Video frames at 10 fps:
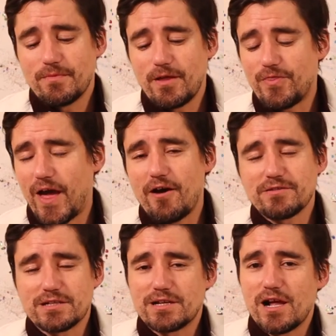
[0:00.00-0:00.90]

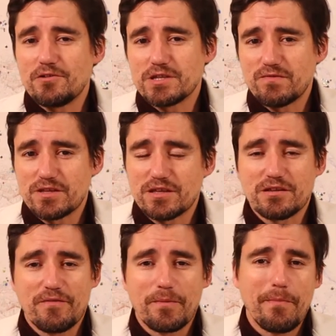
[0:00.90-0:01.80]
$1,000 if
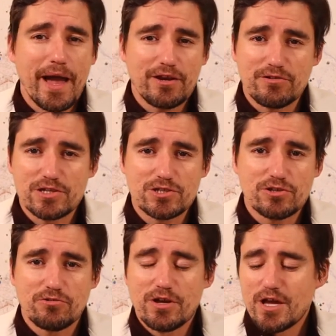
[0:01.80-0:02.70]
it's of a minor
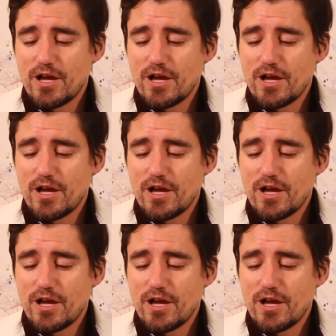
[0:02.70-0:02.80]
issue,